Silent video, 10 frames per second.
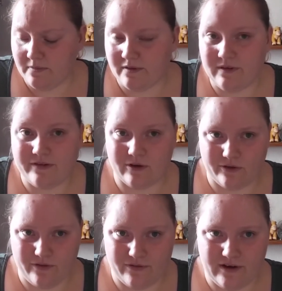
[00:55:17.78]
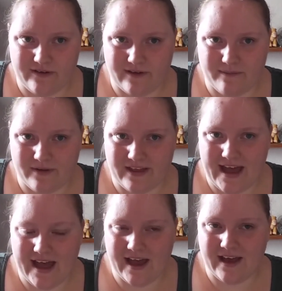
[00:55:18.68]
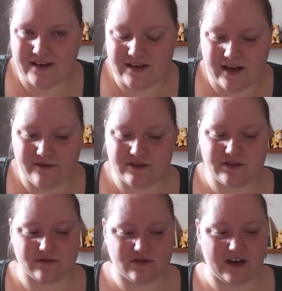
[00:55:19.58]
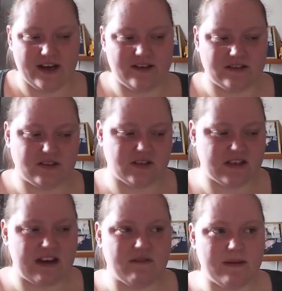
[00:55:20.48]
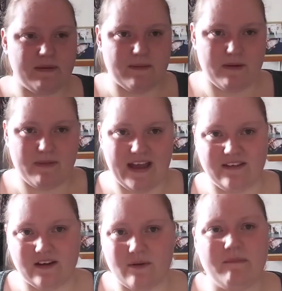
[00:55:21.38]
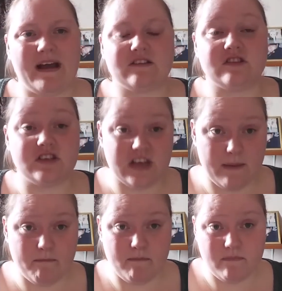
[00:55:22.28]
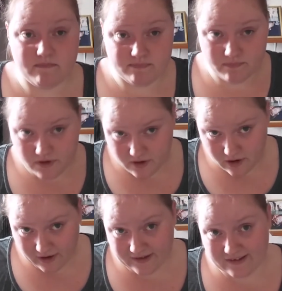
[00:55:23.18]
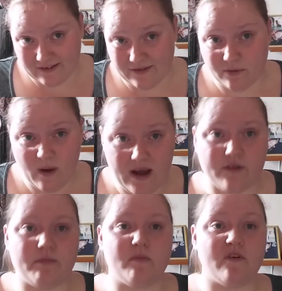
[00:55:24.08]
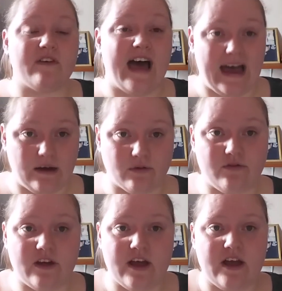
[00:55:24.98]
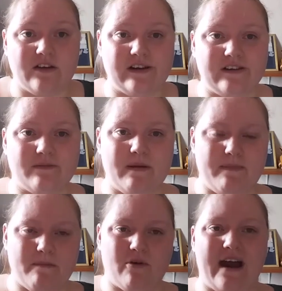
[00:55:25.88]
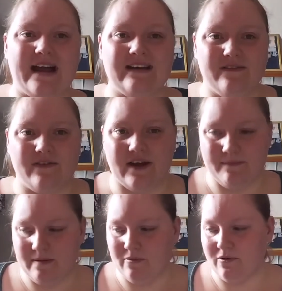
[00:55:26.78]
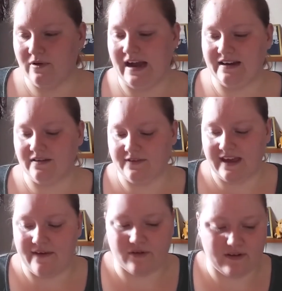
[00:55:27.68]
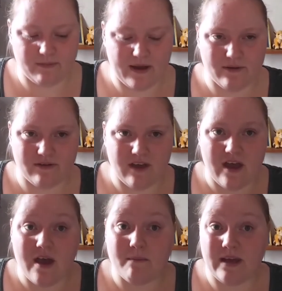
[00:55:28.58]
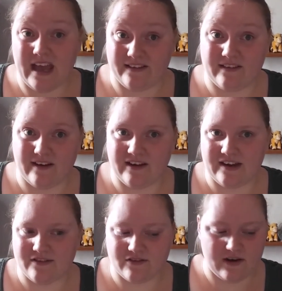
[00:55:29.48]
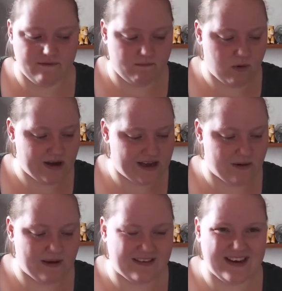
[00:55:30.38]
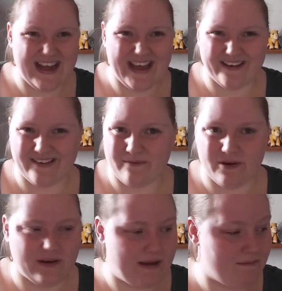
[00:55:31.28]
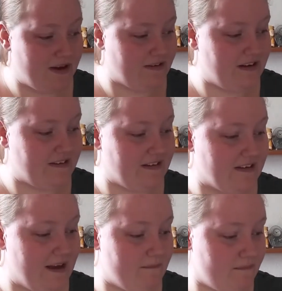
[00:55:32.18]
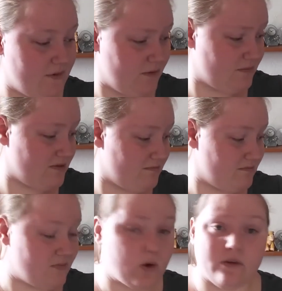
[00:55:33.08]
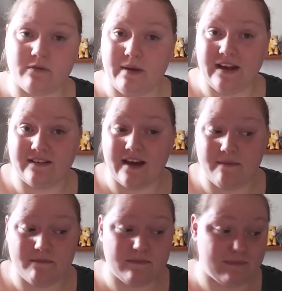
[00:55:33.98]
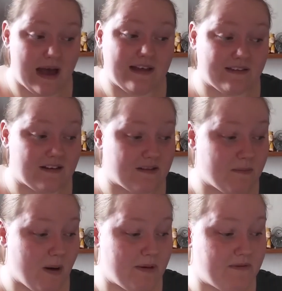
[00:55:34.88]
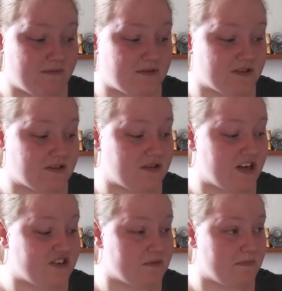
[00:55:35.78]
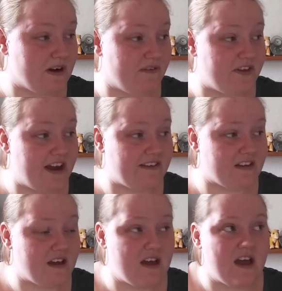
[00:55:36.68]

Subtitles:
So we stocked the freezer up with that, and, you know, just sort of trying to just generally be a bit better, going back to the gym, not necessarily for weight loss, but more for health, trying to just be a bit more active and a bit more active together, I suppose. But yes, I'm going to have to try and work out a way to knit, because I'm not getting much knitting time. Oops. Or spinning time, as said the bobbin, just jumping off the desk.